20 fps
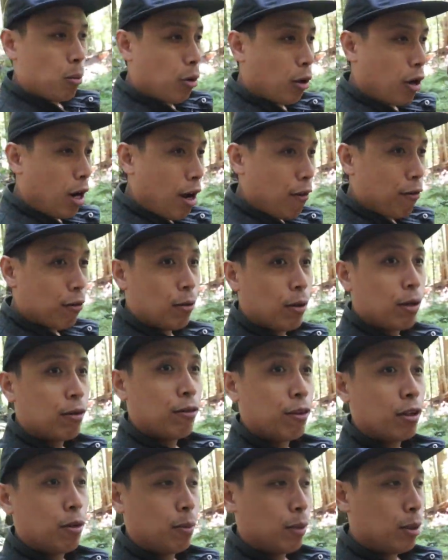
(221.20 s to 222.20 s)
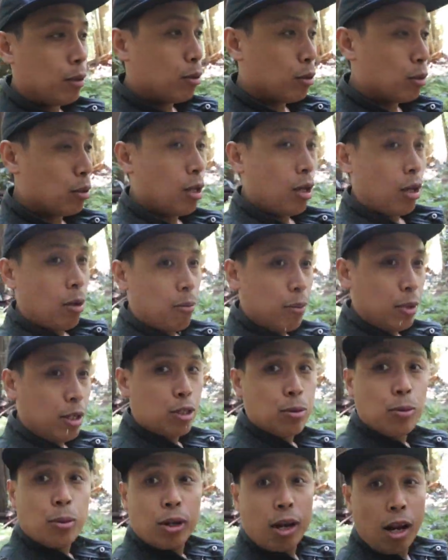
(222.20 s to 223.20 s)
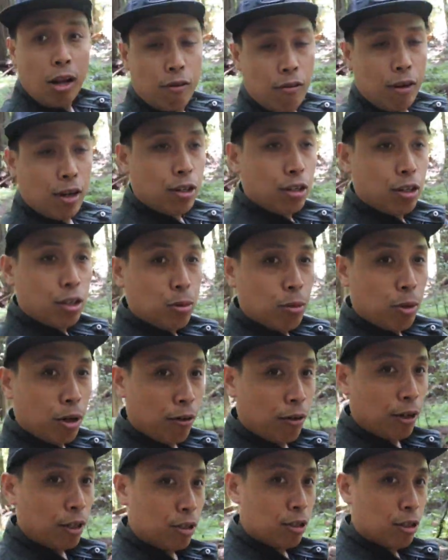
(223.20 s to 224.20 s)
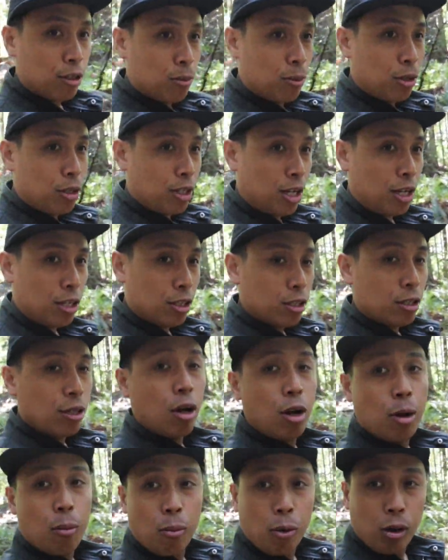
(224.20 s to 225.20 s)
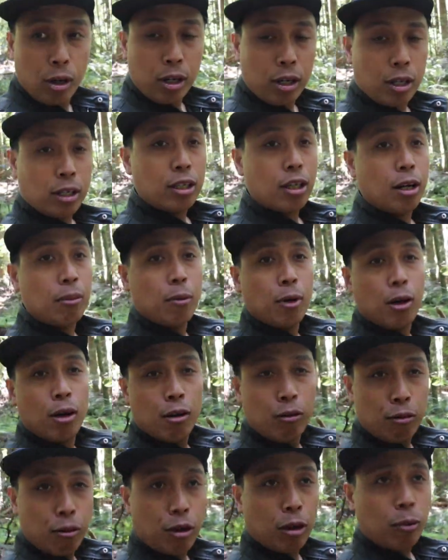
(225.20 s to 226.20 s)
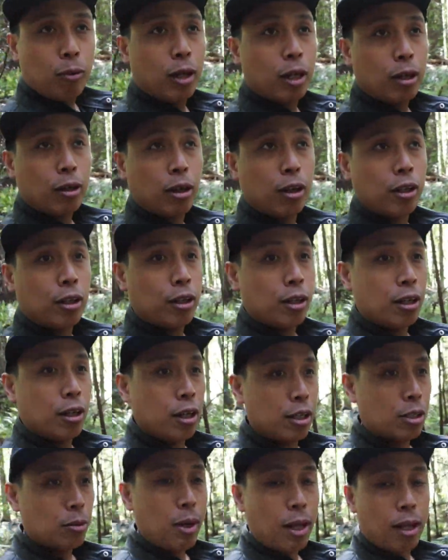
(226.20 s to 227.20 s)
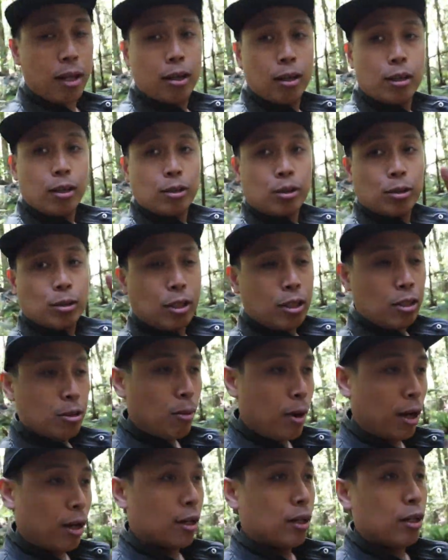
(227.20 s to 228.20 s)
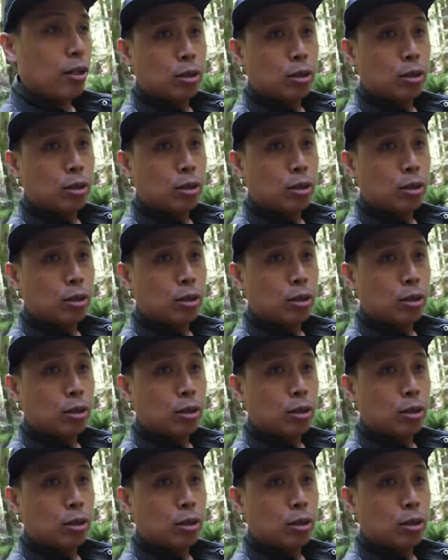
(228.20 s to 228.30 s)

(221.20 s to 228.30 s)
More affluent Filipinos means more renovations, more fixtures, more changes, more income for Wilcon as well. So that's one.